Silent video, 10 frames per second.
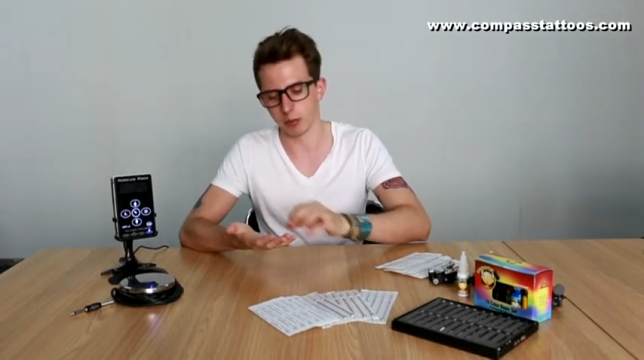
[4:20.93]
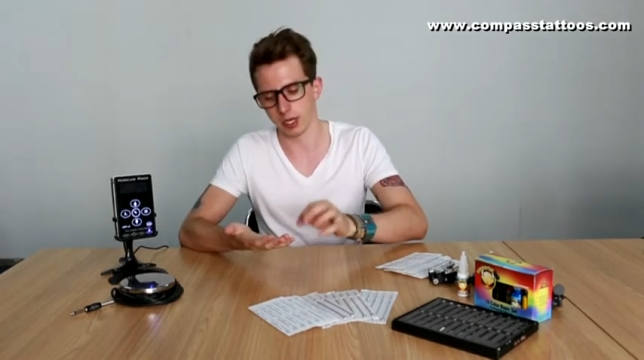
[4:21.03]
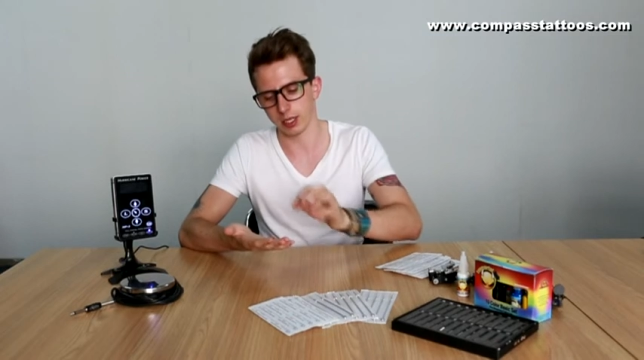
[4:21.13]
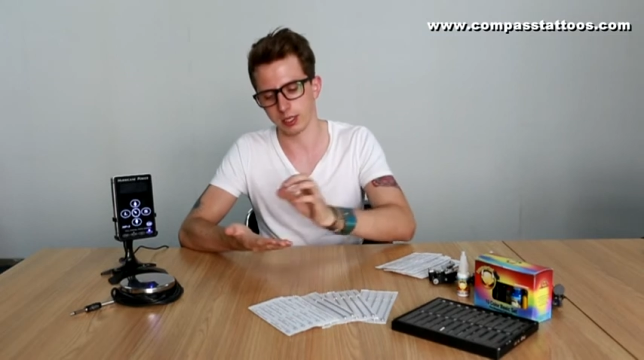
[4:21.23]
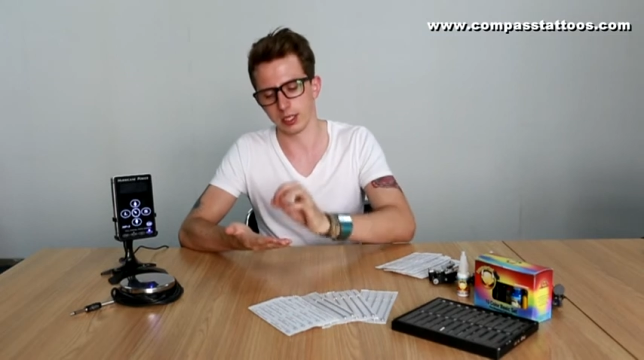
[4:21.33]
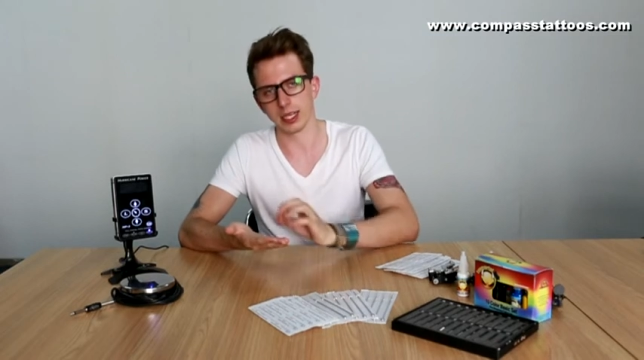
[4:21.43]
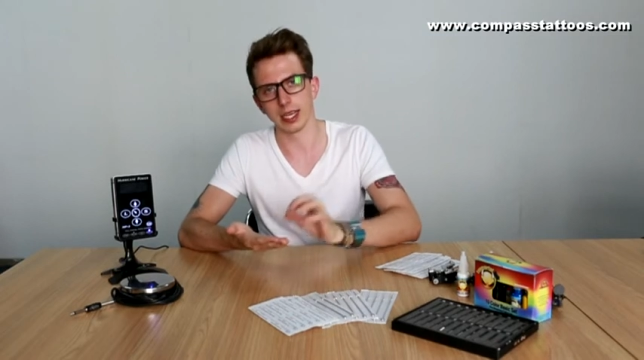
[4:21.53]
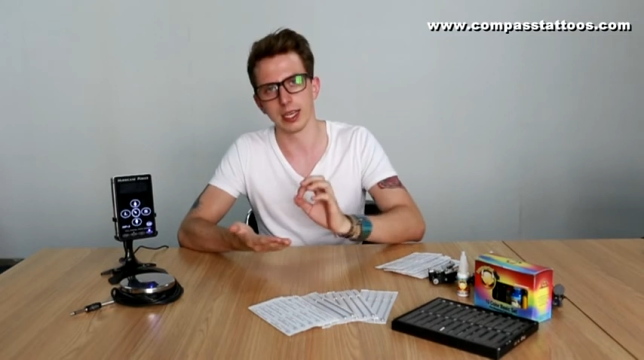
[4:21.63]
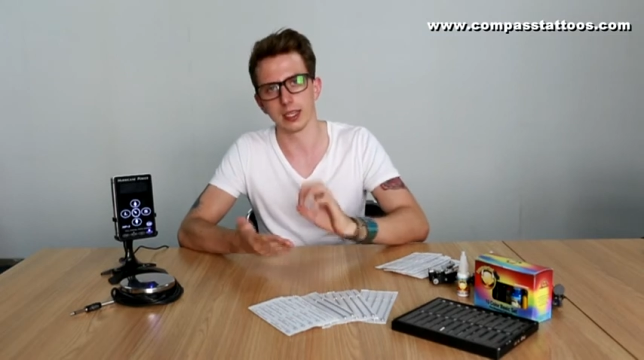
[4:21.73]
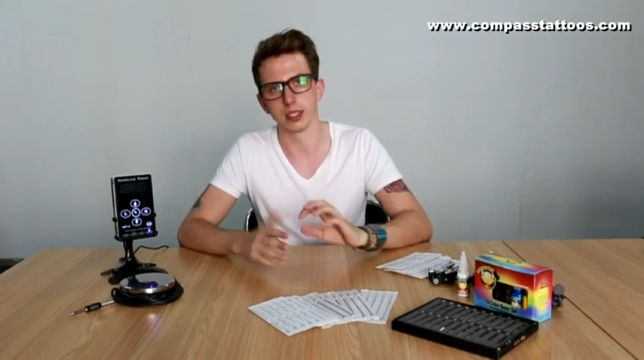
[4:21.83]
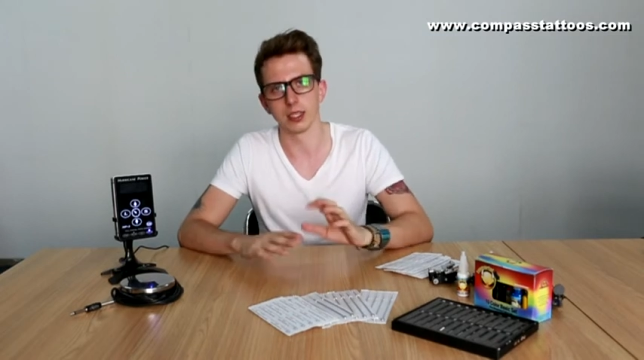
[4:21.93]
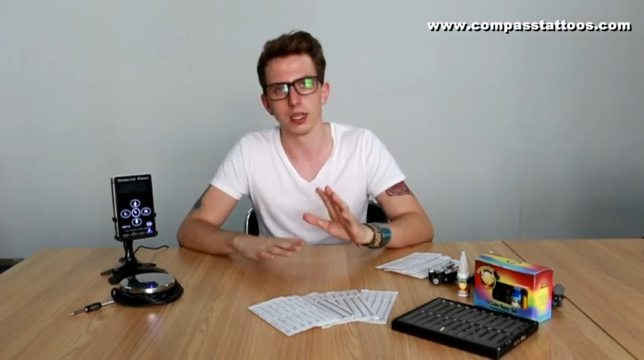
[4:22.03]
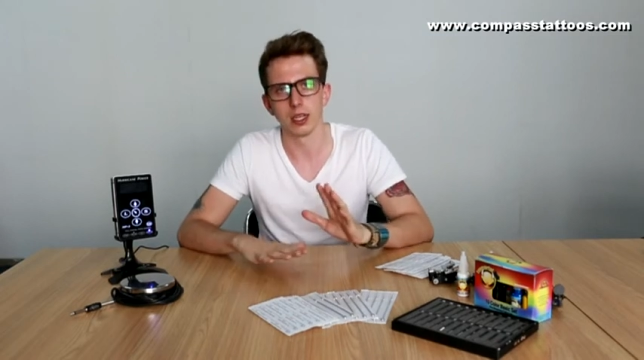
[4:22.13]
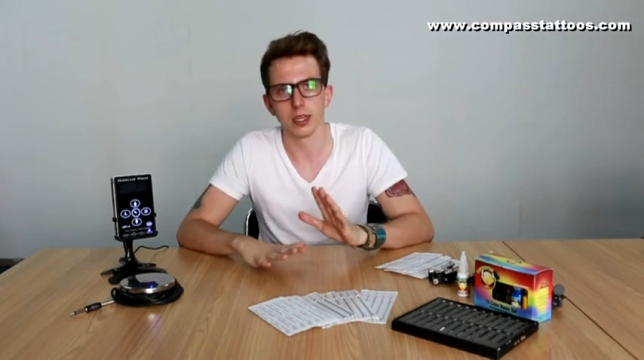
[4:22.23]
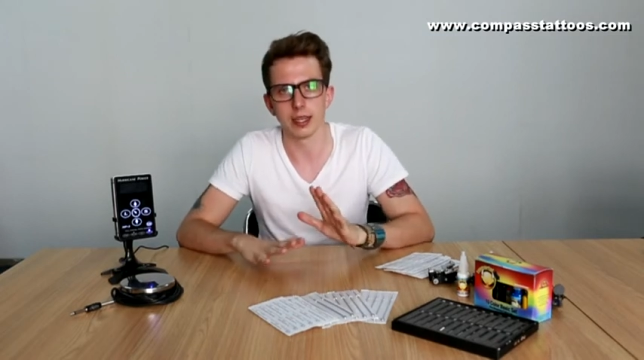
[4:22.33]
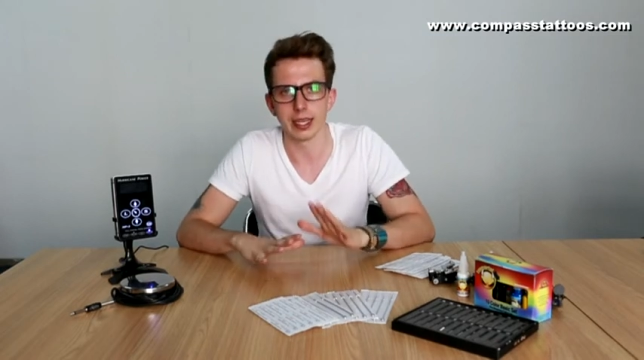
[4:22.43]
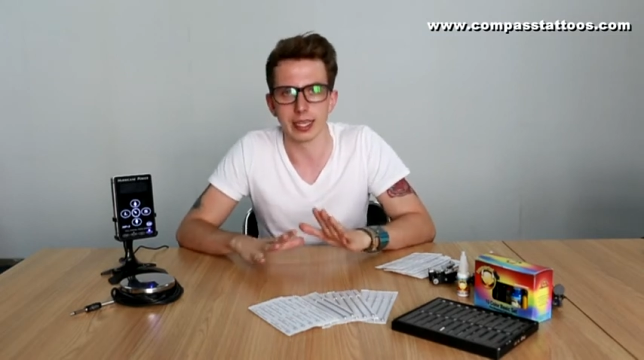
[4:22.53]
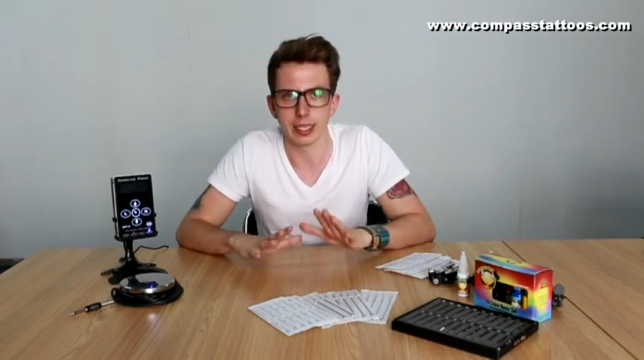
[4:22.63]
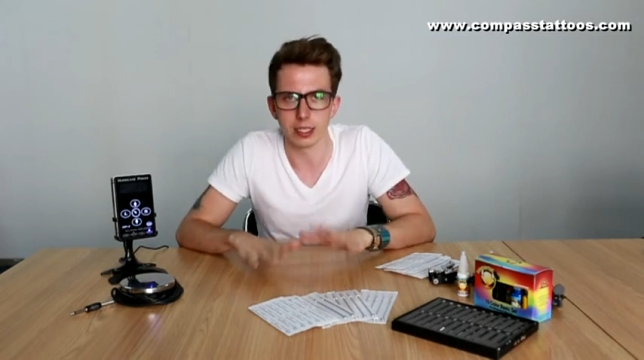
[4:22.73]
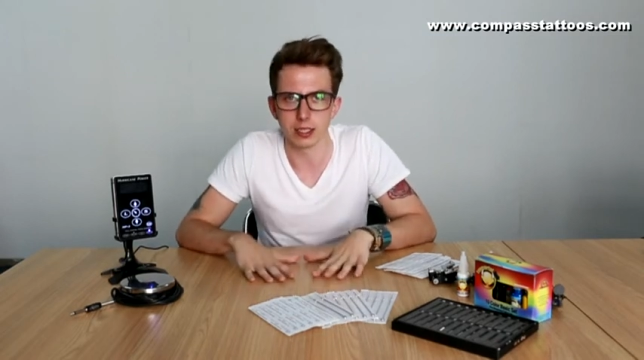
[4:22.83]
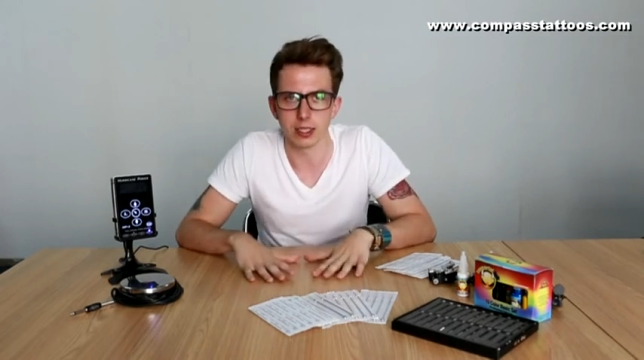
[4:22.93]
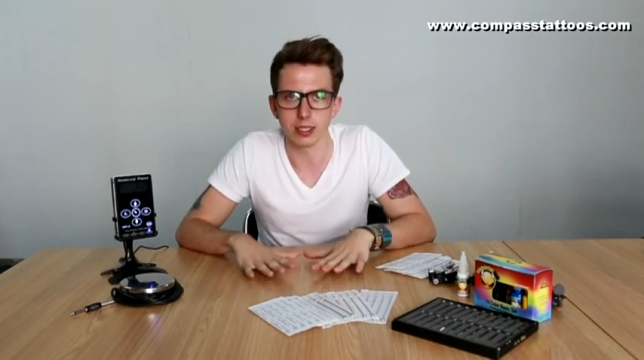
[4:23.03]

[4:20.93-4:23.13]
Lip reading: practicing getting the ink into